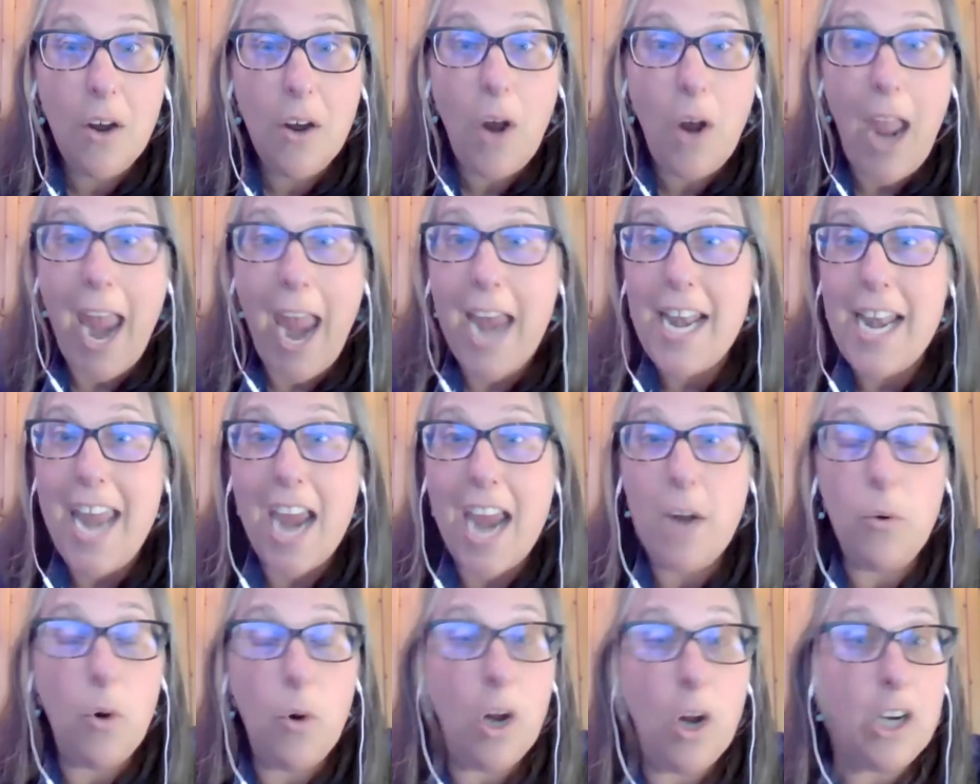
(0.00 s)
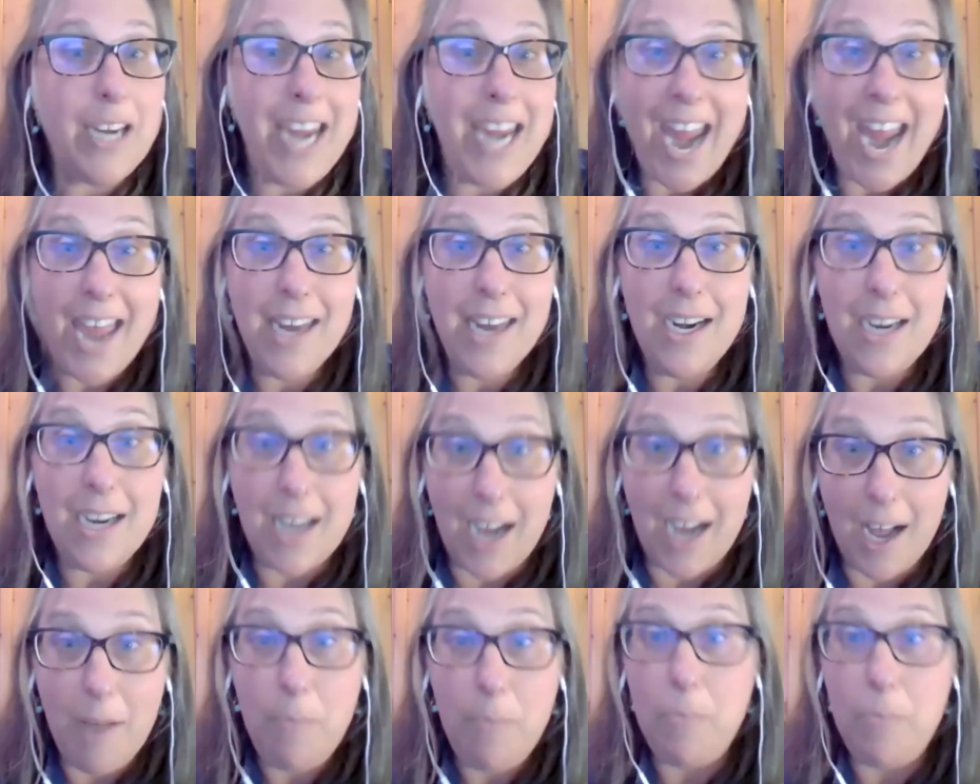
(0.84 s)
And, and
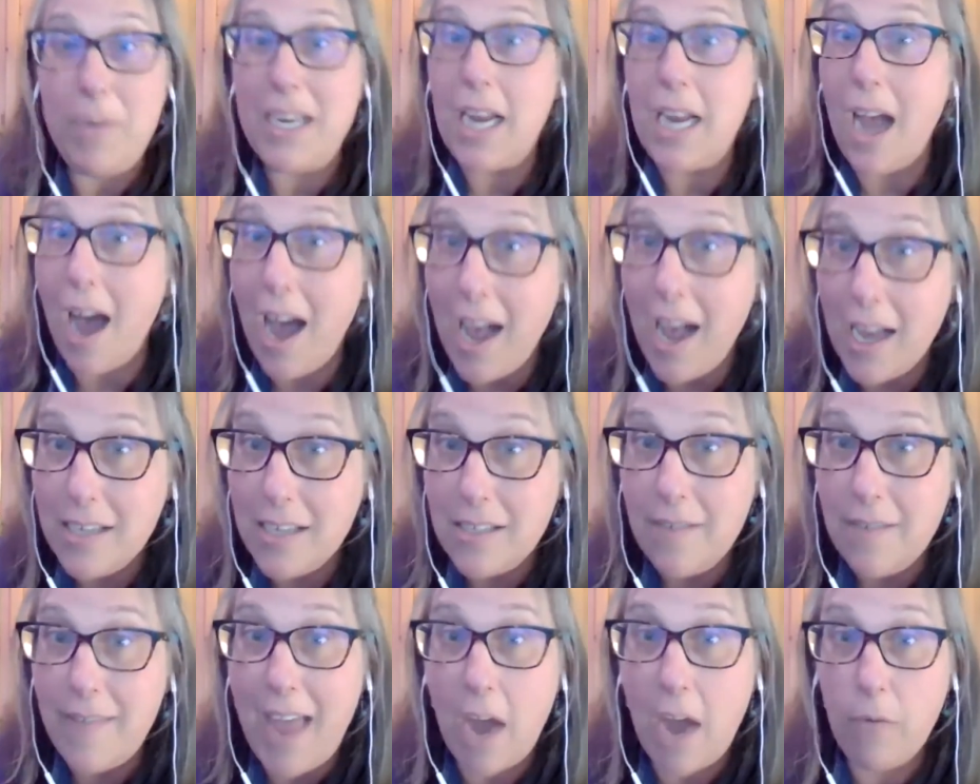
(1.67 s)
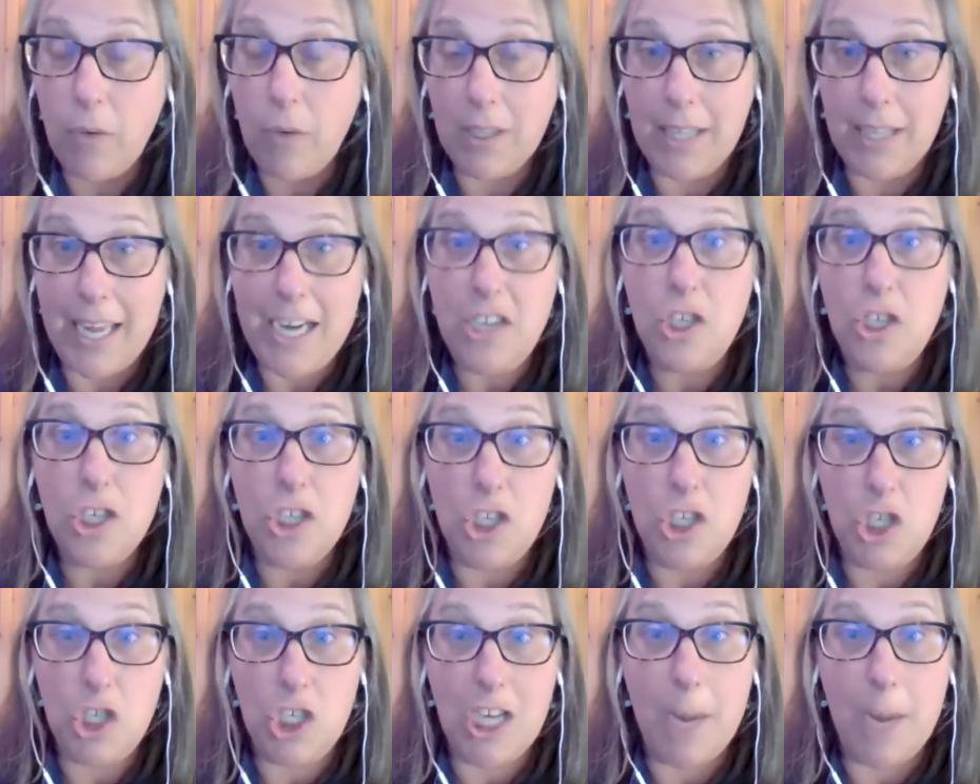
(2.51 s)
Canada, because of that
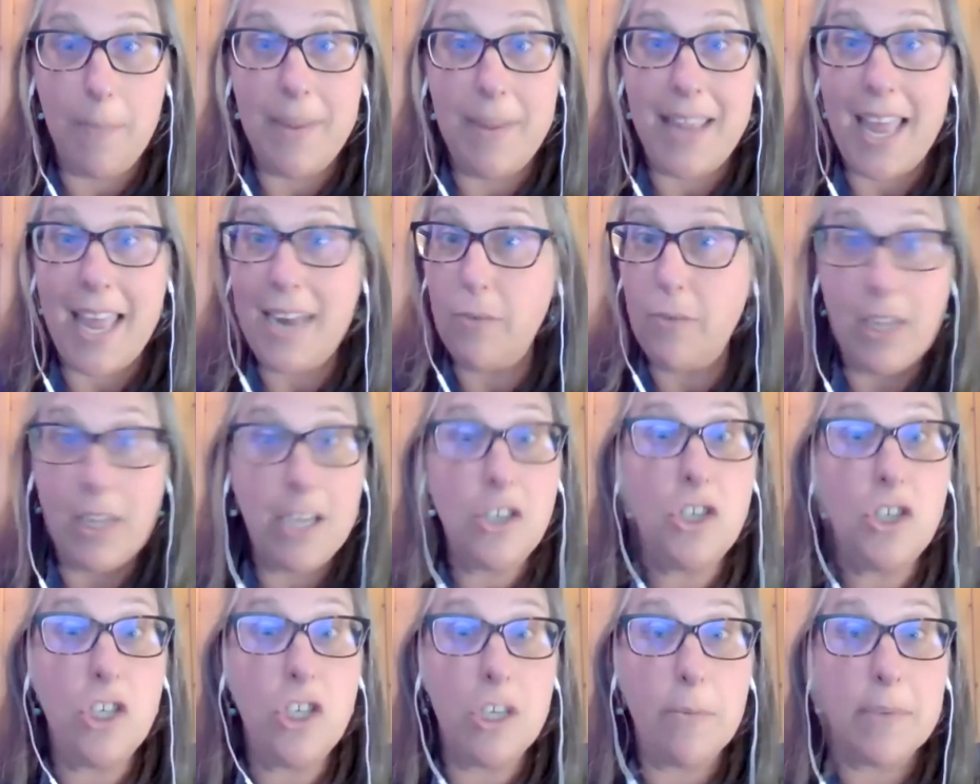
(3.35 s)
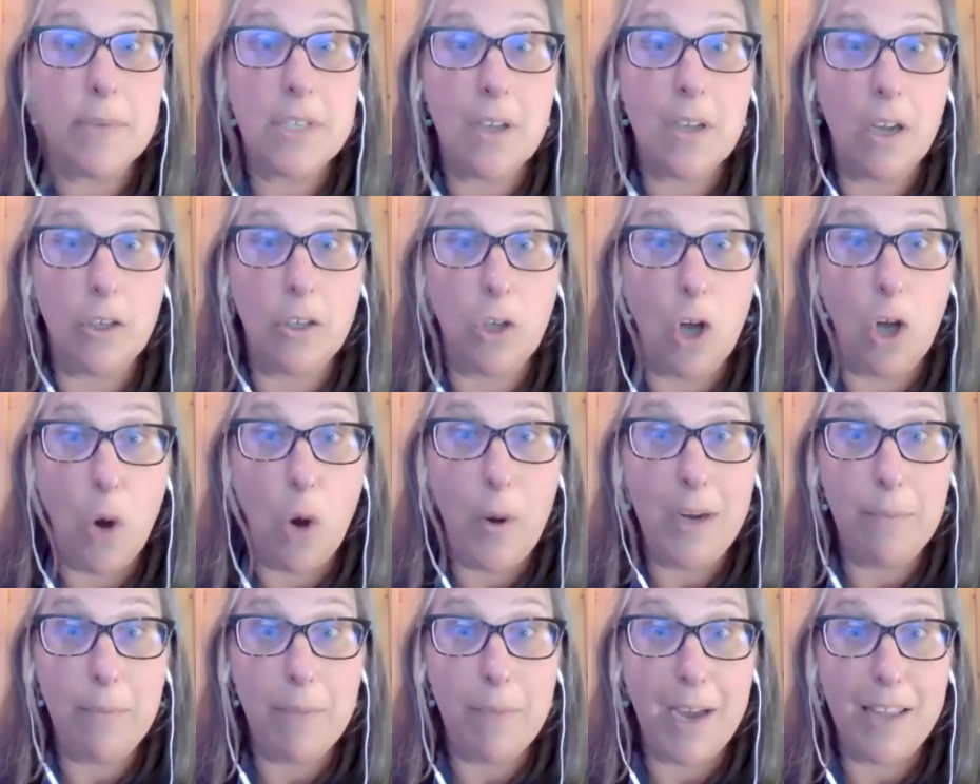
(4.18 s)
relationship, and that relationship is
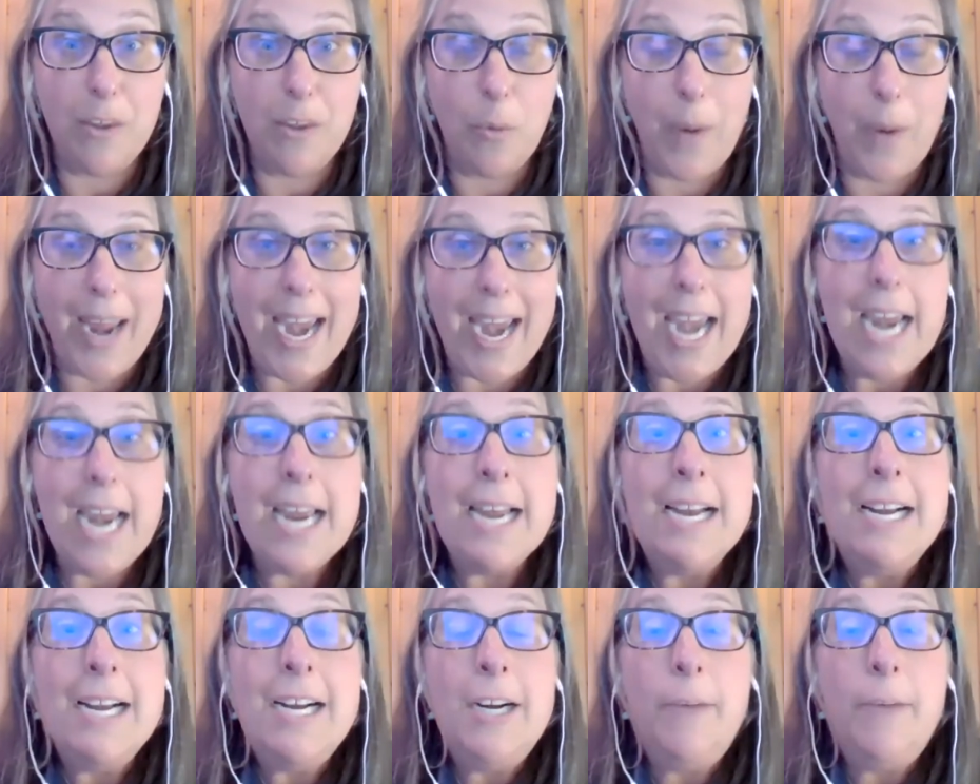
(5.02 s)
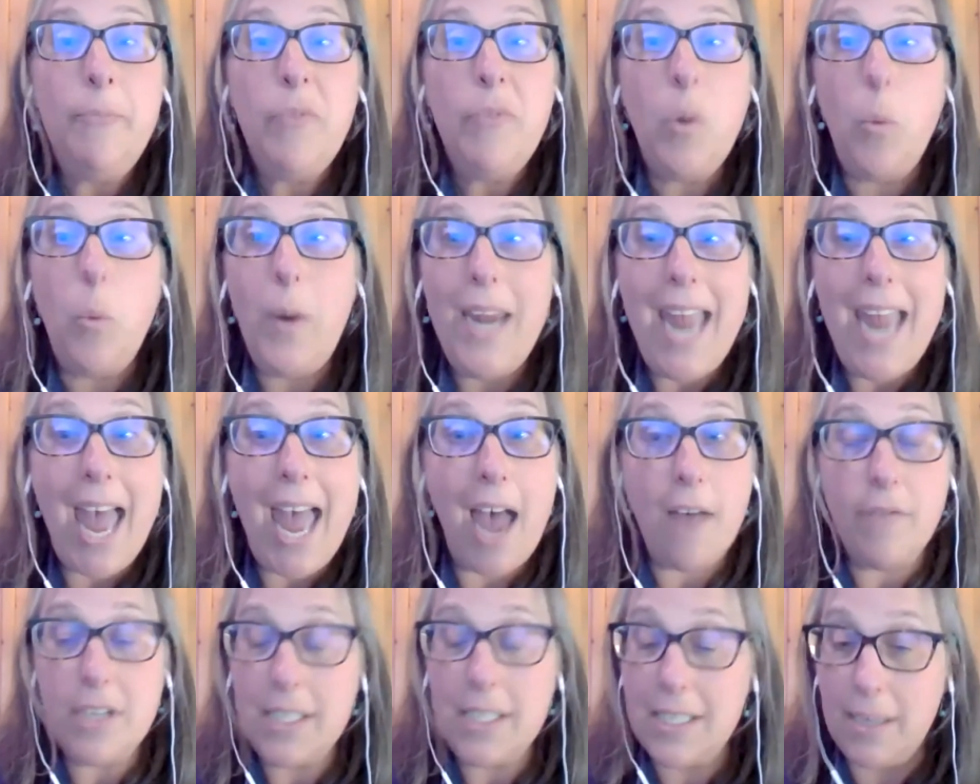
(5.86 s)
ongoing, by the way, we
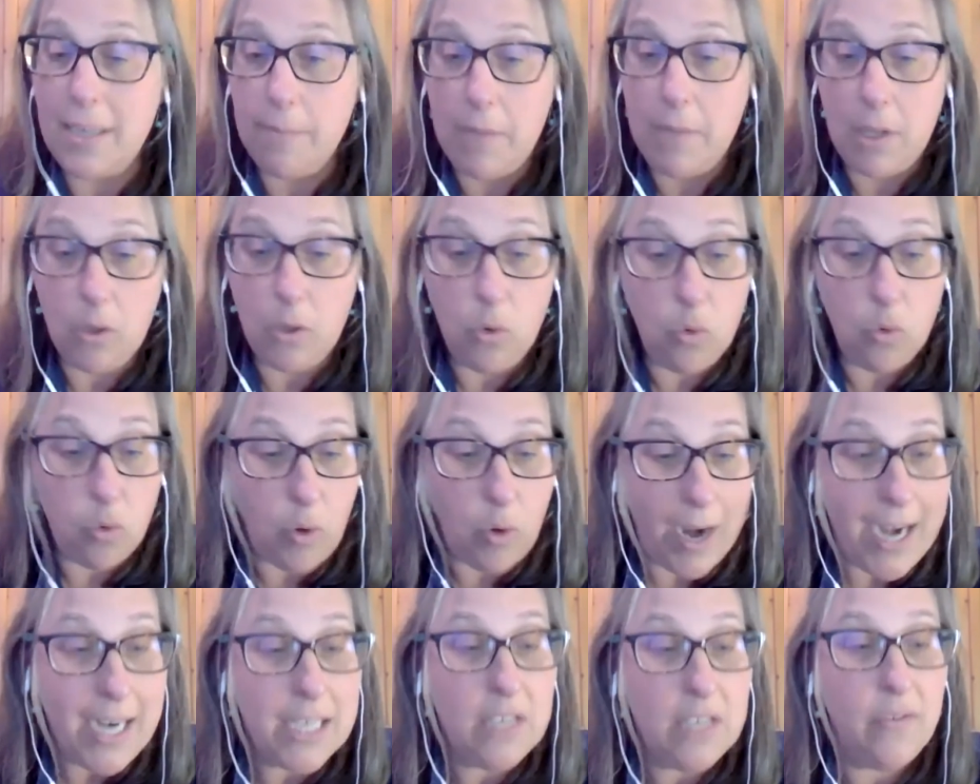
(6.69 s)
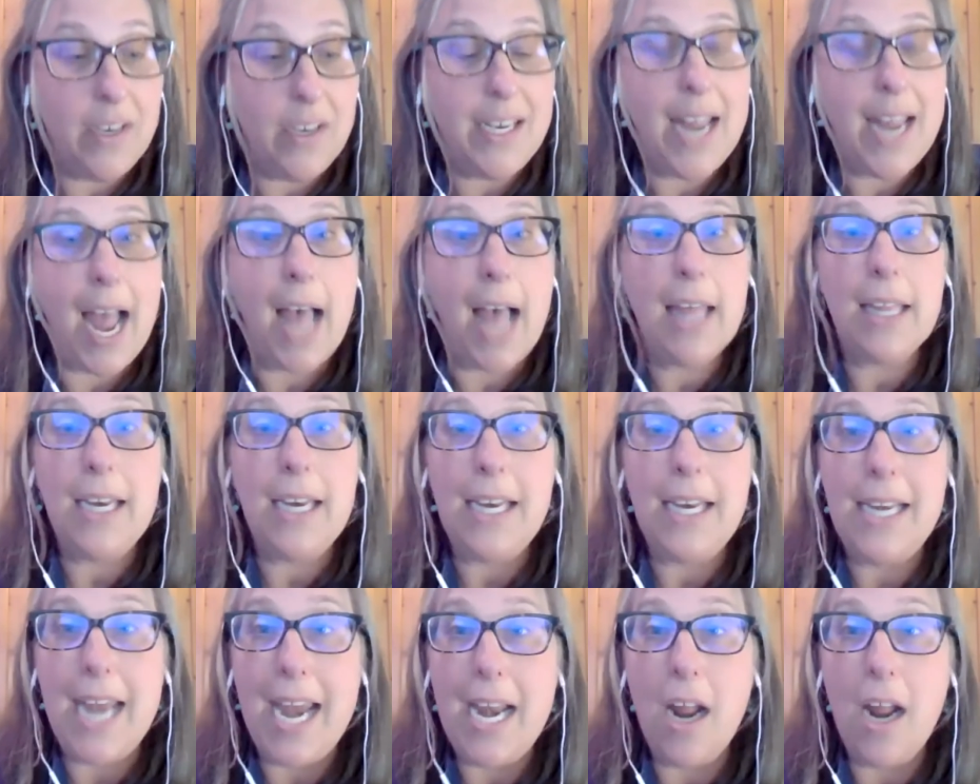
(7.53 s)
have some of the greatest
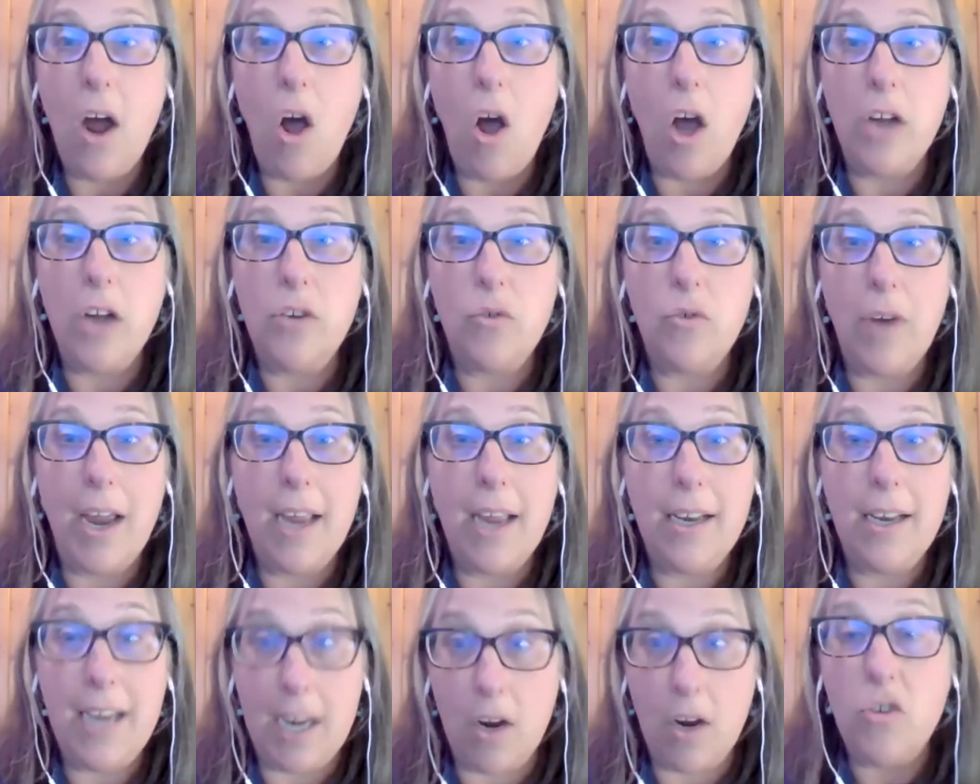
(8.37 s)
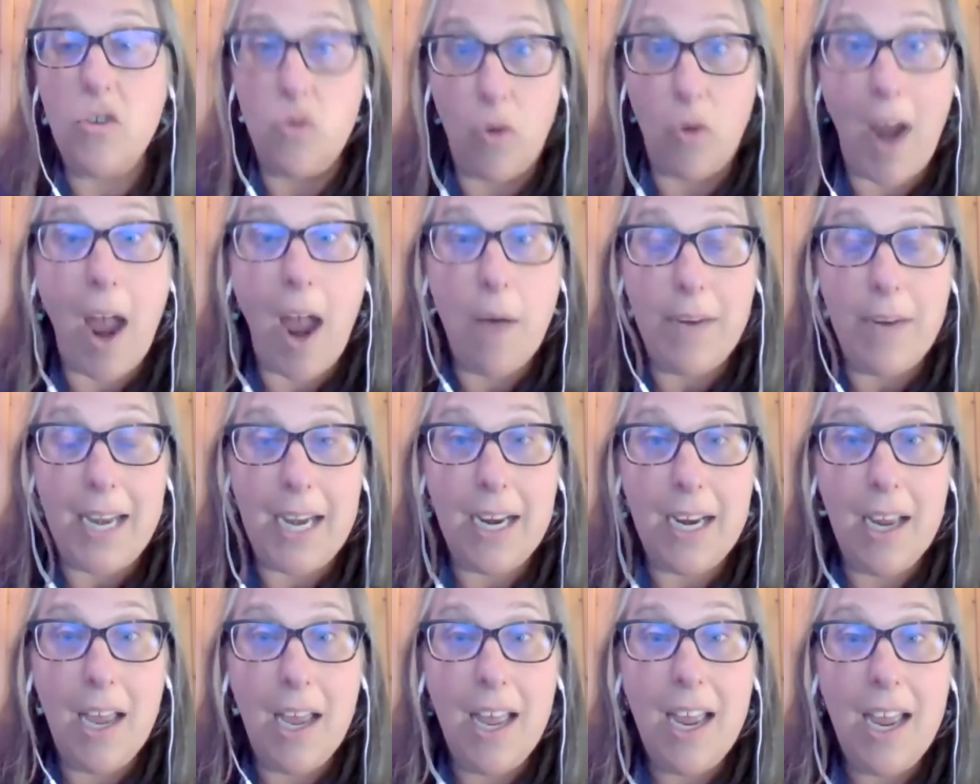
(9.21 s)
fatality data on, on
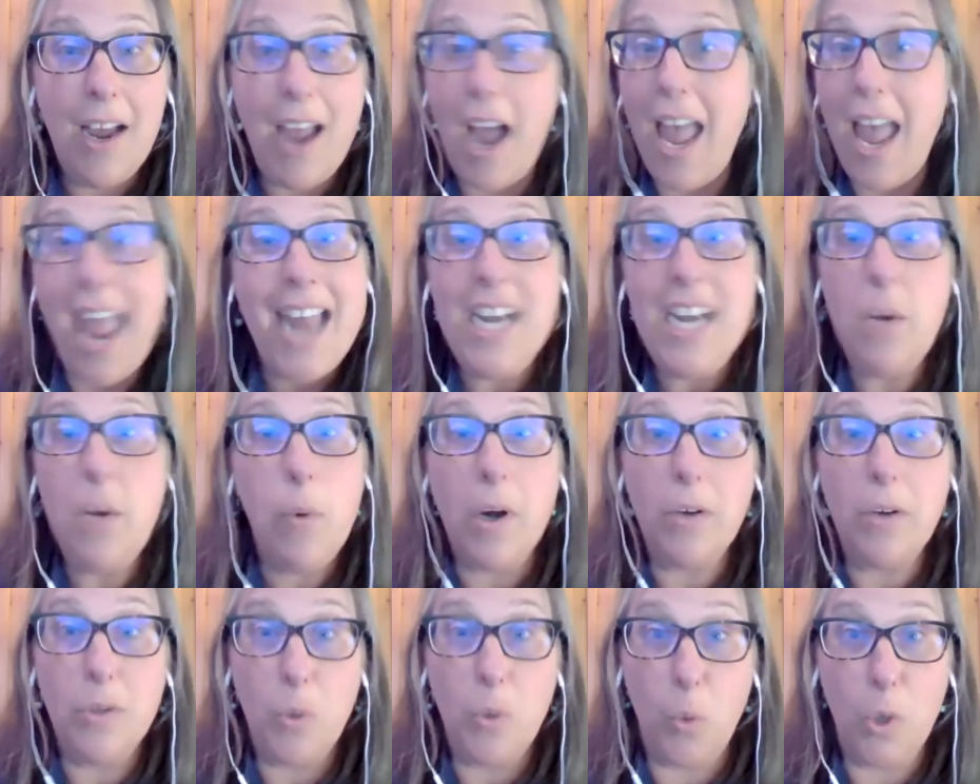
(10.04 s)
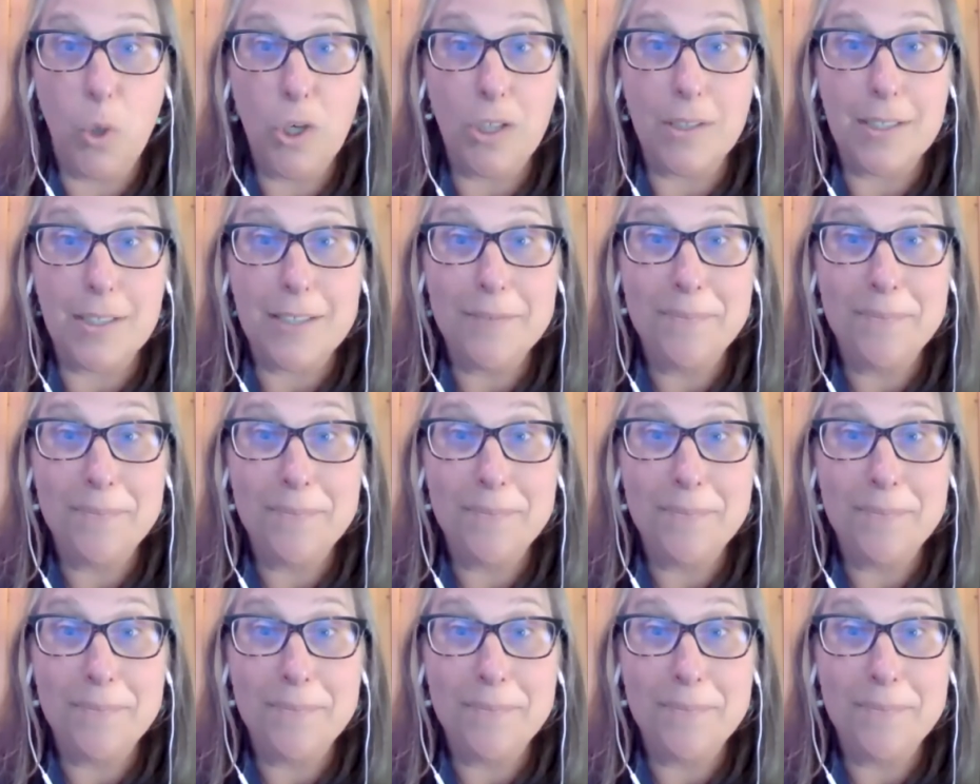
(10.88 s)
drowning anywhere in the world,